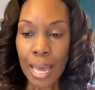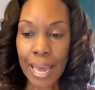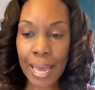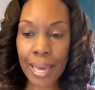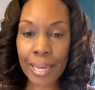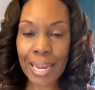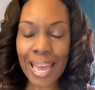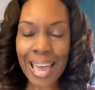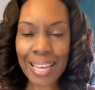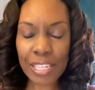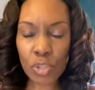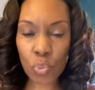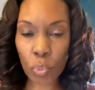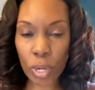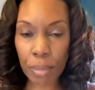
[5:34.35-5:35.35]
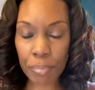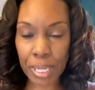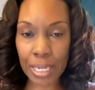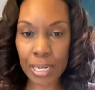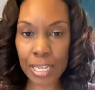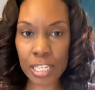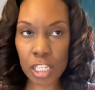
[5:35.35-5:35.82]
And as
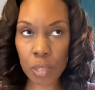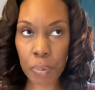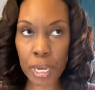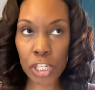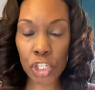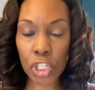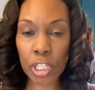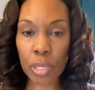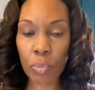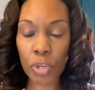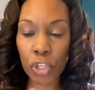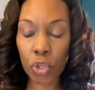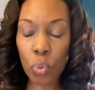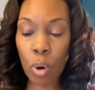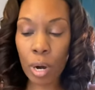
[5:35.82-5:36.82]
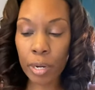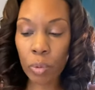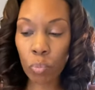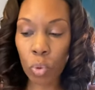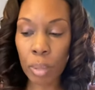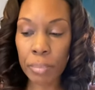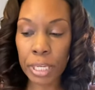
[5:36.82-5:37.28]
women, especially when you are a
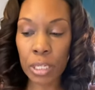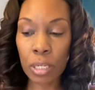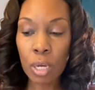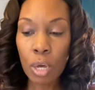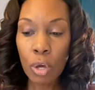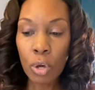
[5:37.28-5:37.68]
woman